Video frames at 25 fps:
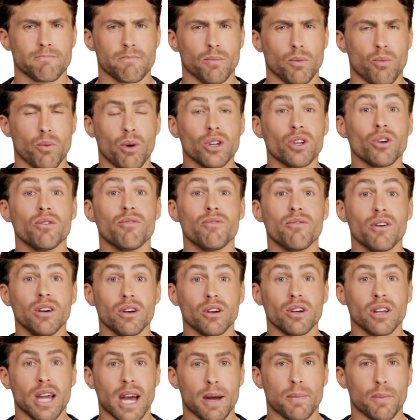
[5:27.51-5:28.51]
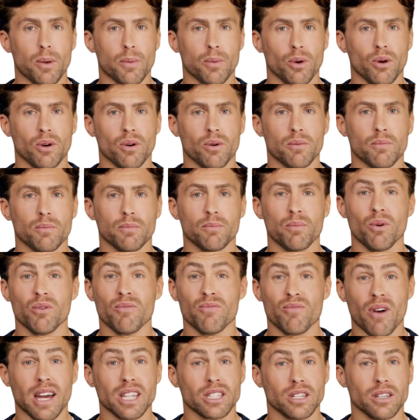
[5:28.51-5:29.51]
When you feel capable,
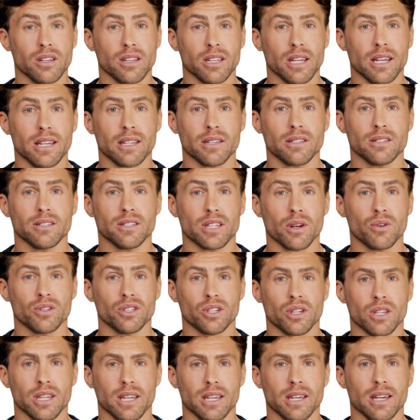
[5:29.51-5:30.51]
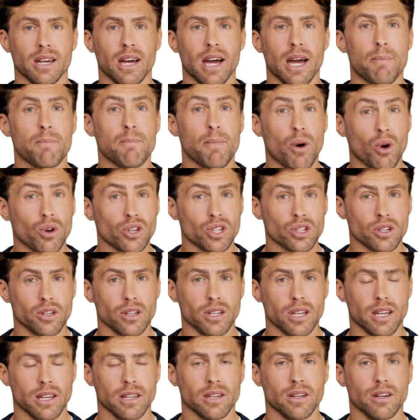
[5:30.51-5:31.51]
professionally, socially,
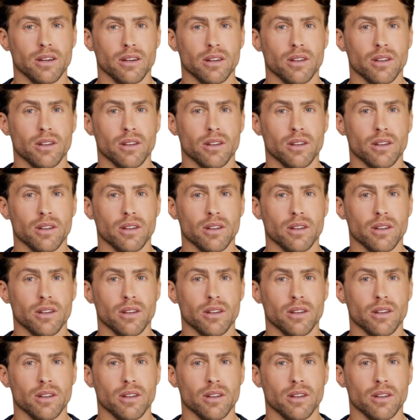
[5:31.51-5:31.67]
emotionally,